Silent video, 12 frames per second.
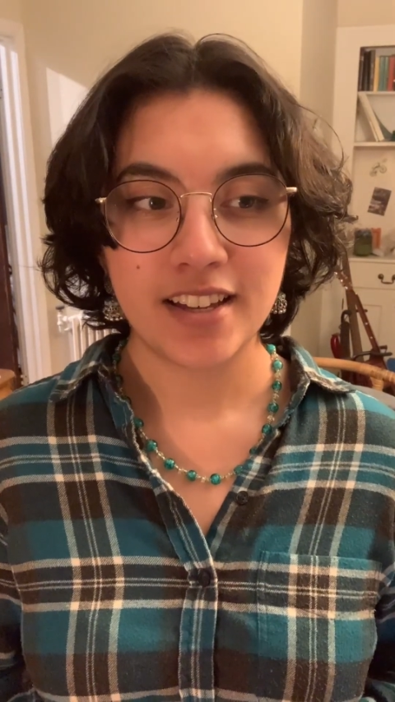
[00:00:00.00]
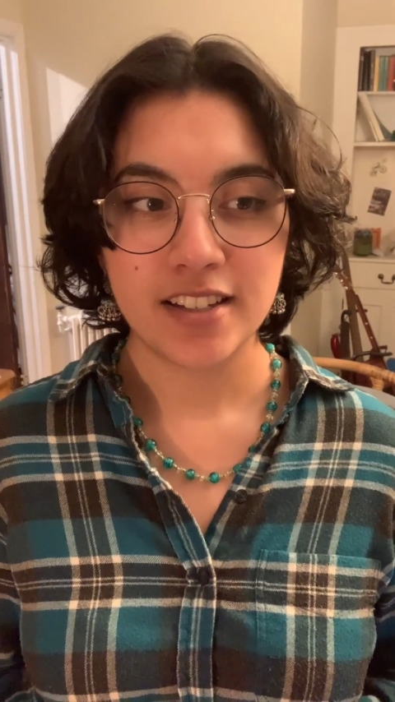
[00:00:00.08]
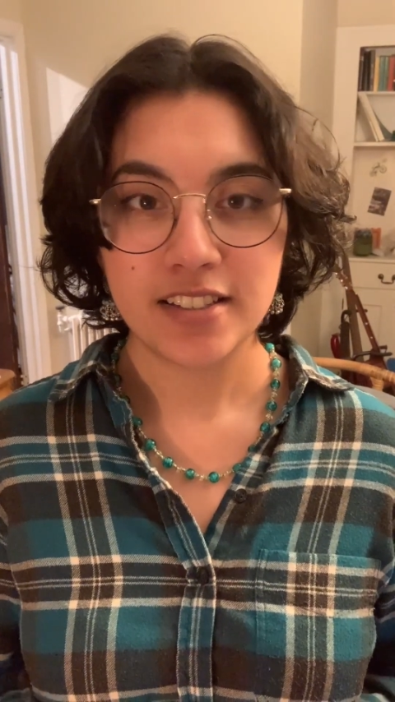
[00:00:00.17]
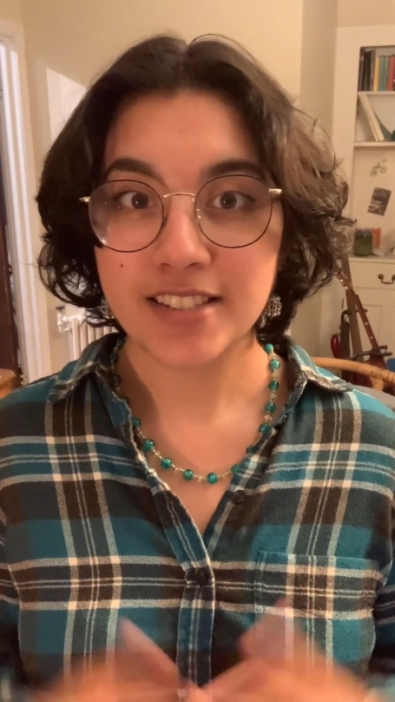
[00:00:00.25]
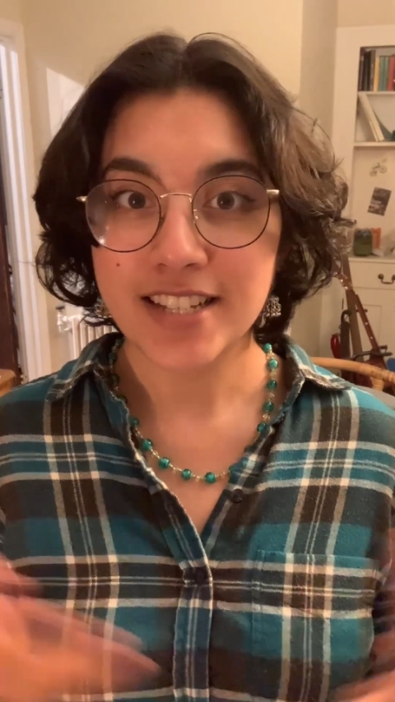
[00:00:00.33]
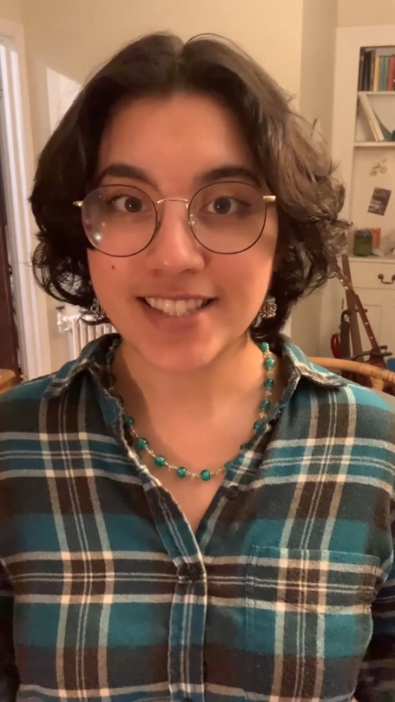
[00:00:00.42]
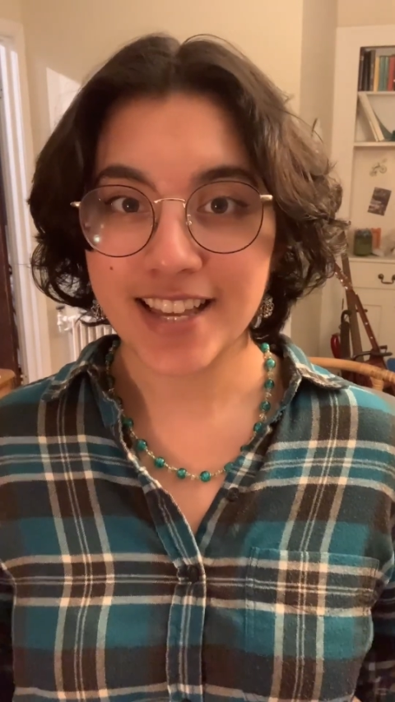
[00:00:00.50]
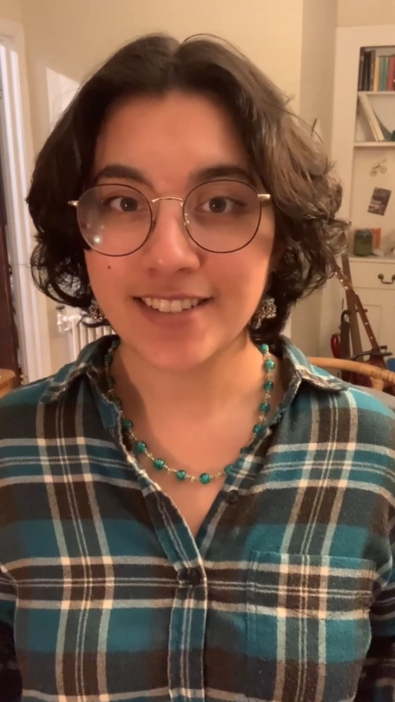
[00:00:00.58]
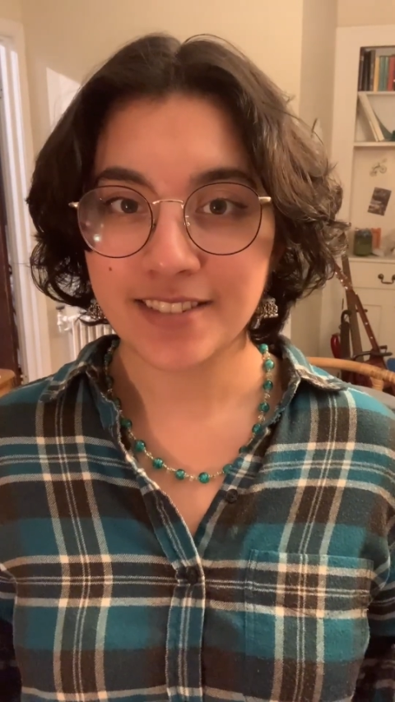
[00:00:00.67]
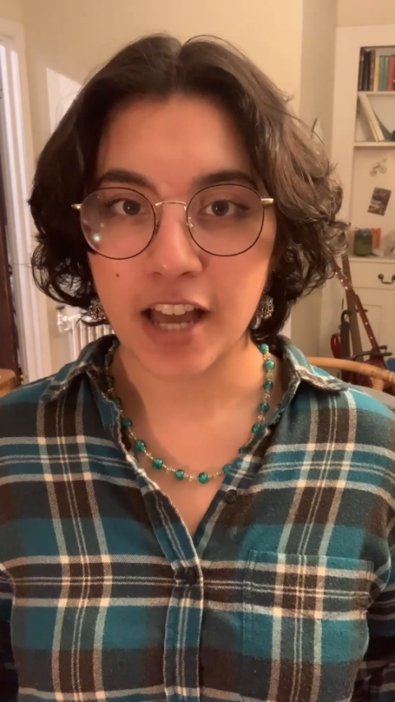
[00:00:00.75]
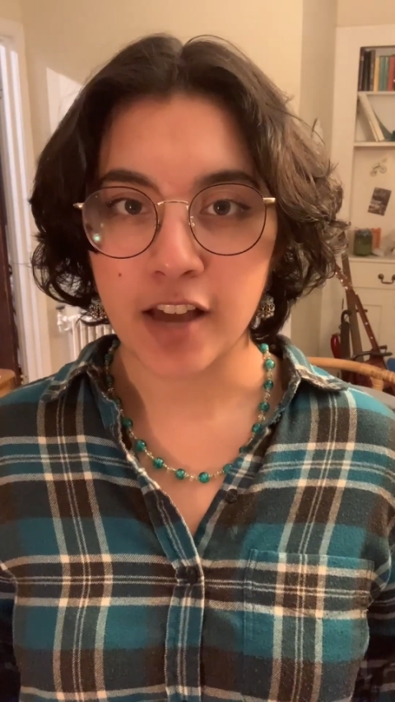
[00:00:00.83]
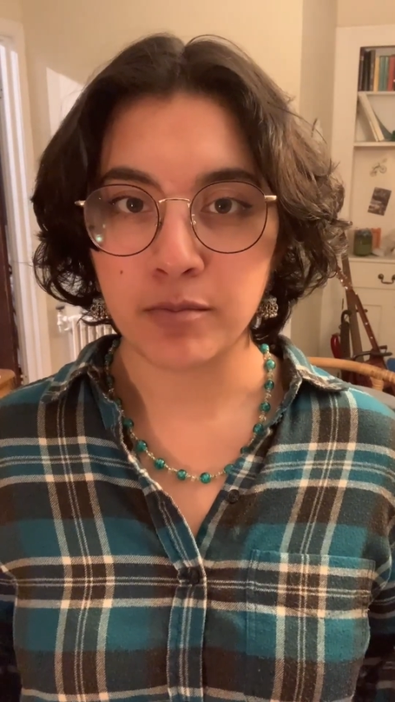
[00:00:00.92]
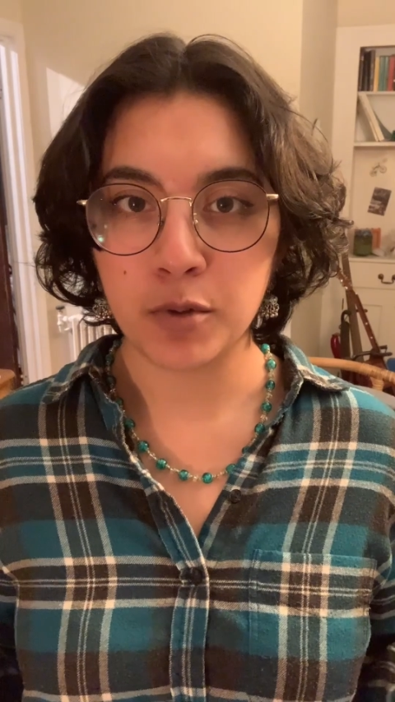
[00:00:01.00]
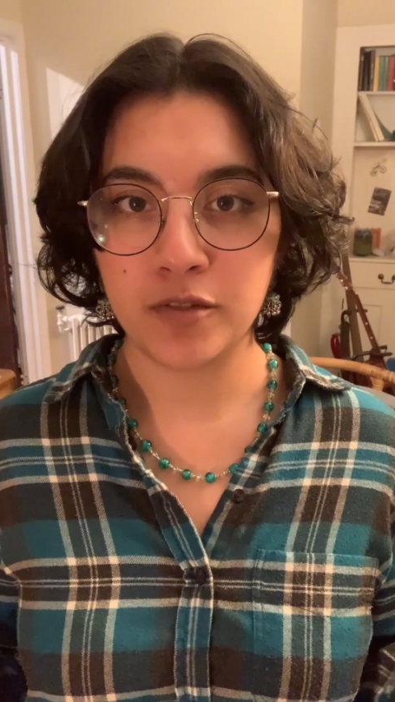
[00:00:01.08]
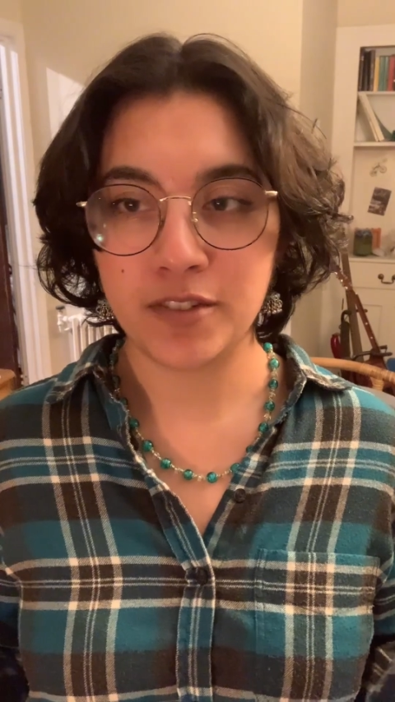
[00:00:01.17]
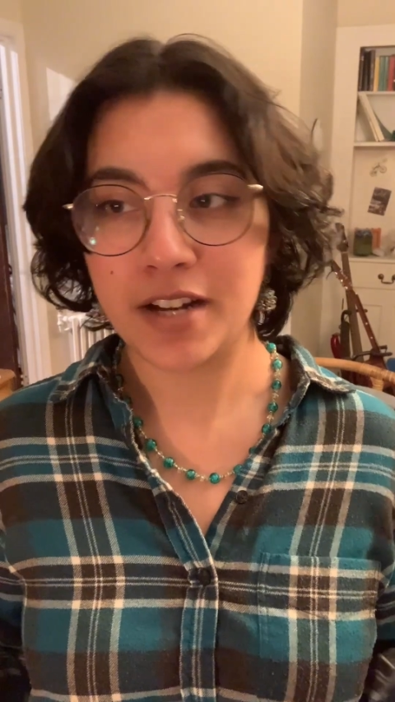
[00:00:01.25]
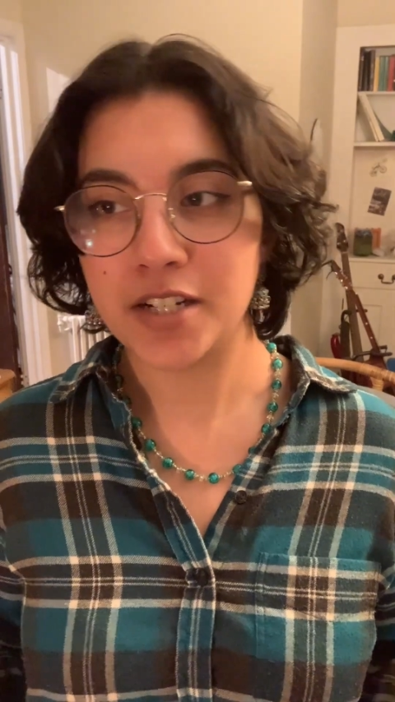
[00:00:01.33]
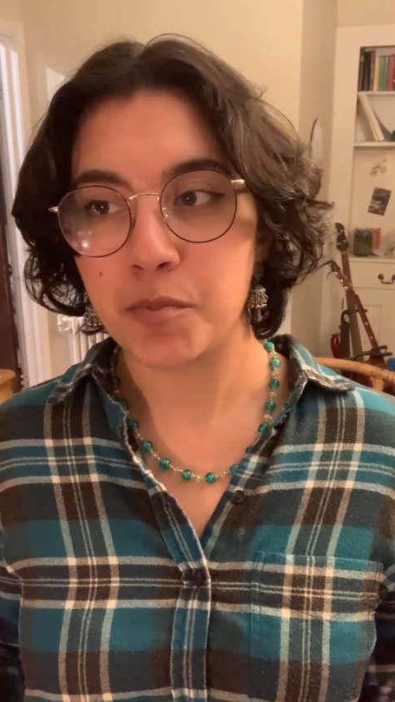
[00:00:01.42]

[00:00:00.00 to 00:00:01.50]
Since then, I've moved on to